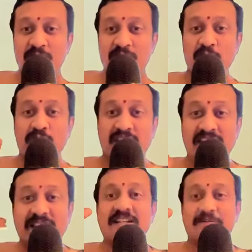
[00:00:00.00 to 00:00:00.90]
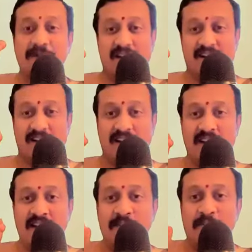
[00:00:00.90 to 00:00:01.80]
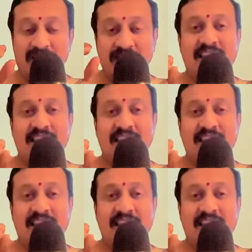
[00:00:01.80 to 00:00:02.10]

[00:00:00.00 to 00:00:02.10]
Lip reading: So, Vaidika Marga, by